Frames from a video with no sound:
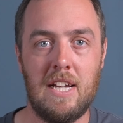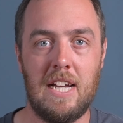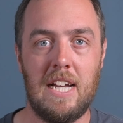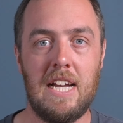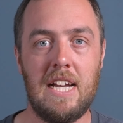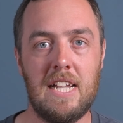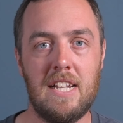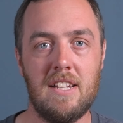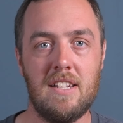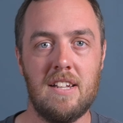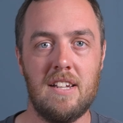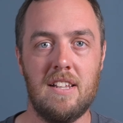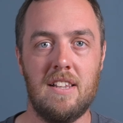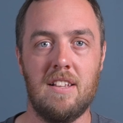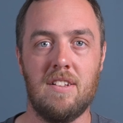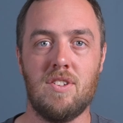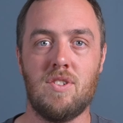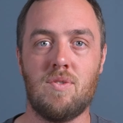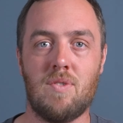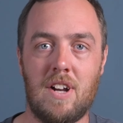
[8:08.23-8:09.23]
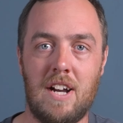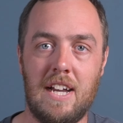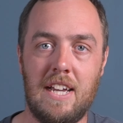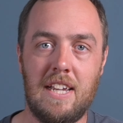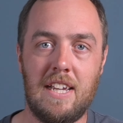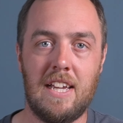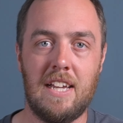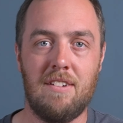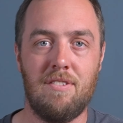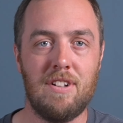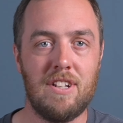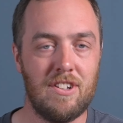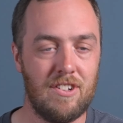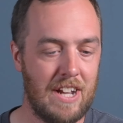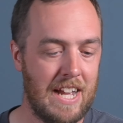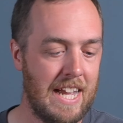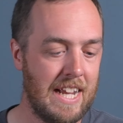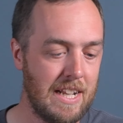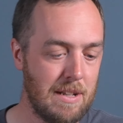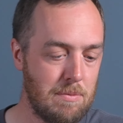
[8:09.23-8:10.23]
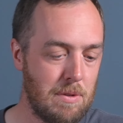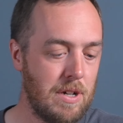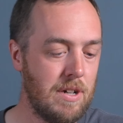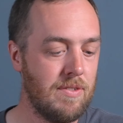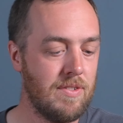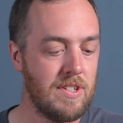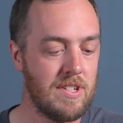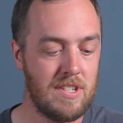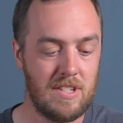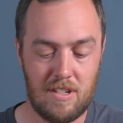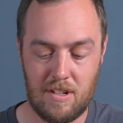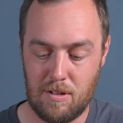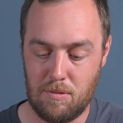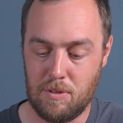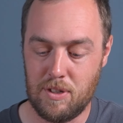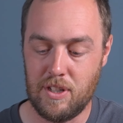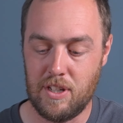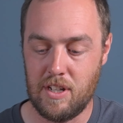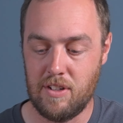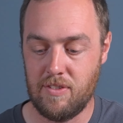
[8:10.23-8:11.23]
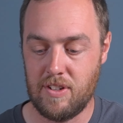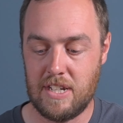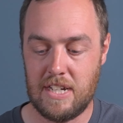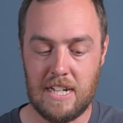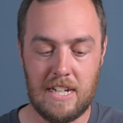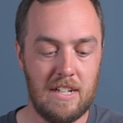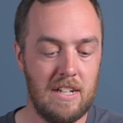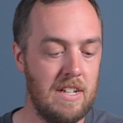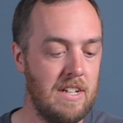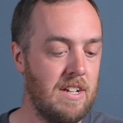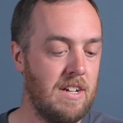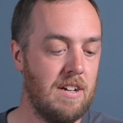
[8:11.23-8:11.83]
and they'll dry when you hang them over the steering wheel overnight,